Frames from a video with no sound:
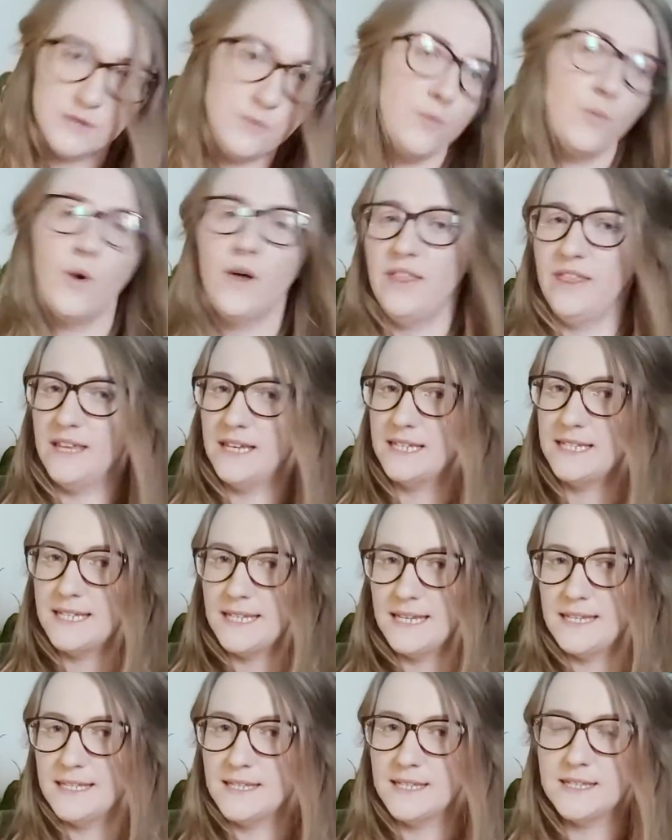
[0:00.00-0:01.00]
what this
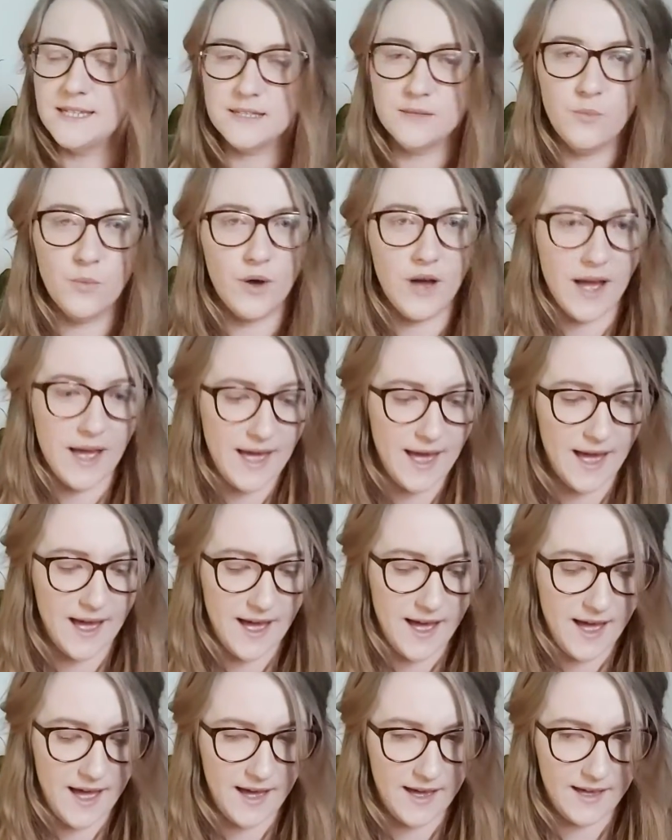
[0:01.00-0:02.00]
is. This isn't what
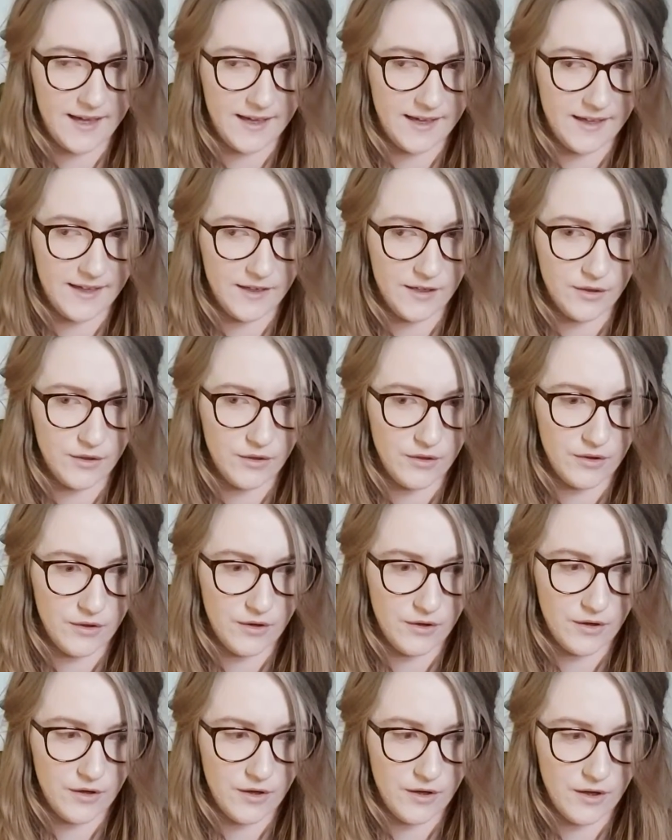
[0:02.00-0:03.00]
I
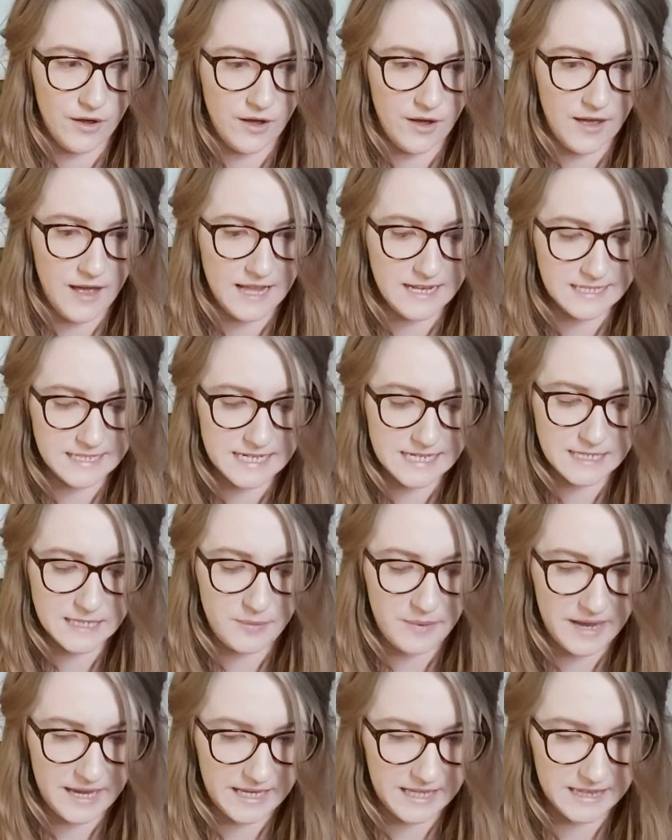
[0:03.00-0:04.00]

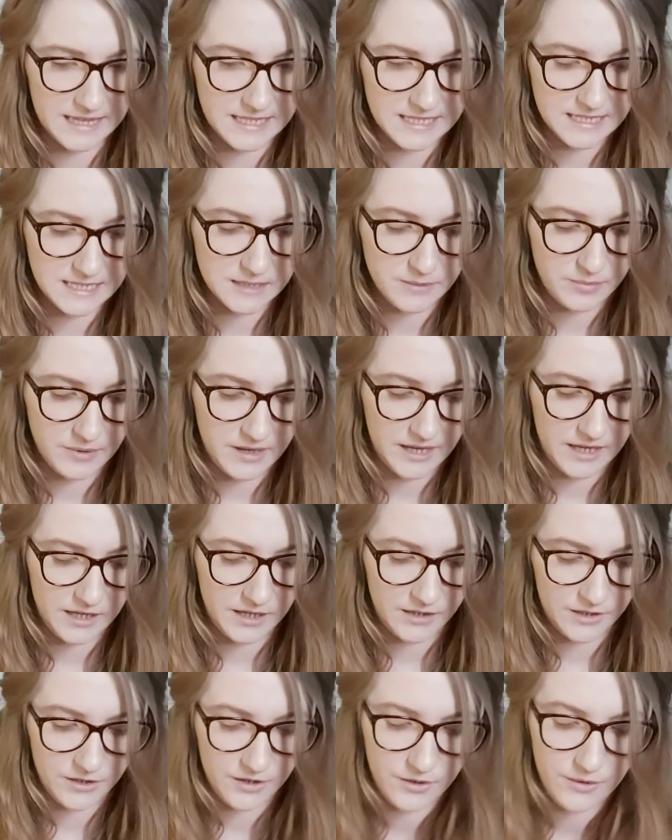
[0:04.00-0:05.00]
anticipated this to be.
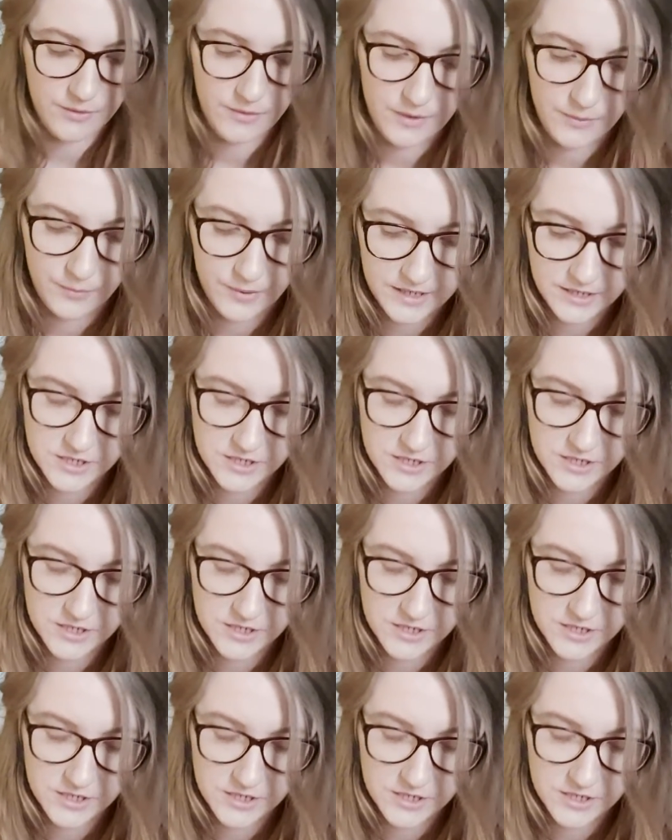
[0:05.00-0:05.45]
You know, we're